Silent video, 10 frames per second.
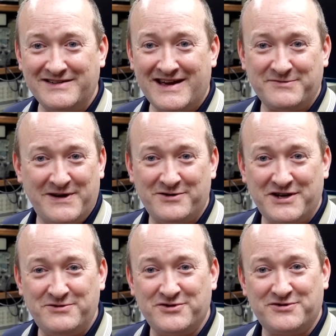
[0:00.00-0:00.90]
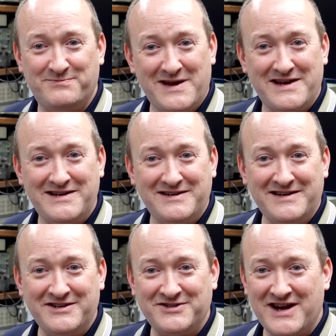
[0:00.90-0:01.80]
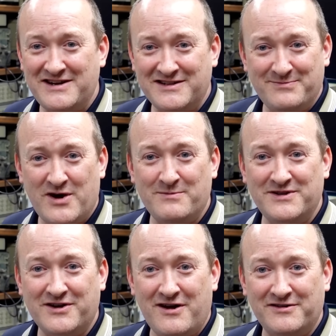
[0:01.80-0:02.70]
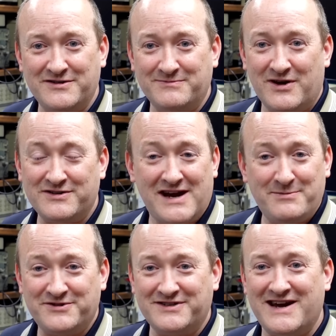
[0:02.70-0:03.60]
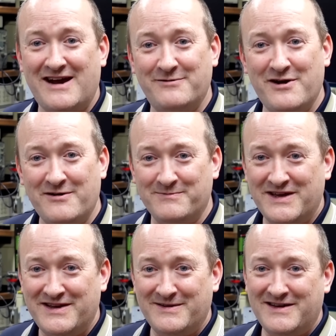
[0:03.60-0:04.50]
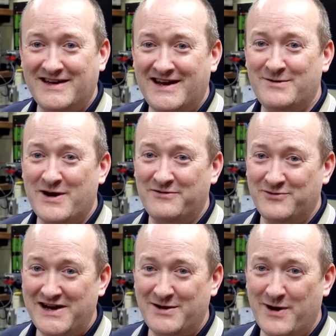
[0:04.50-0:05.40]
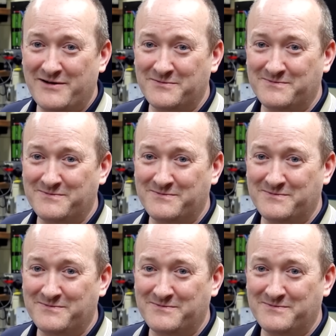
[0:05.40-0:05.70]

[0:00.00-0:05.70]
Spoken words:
That's because it was just me in a shed at the bottom of the garden. I was able to carry on. It went really well.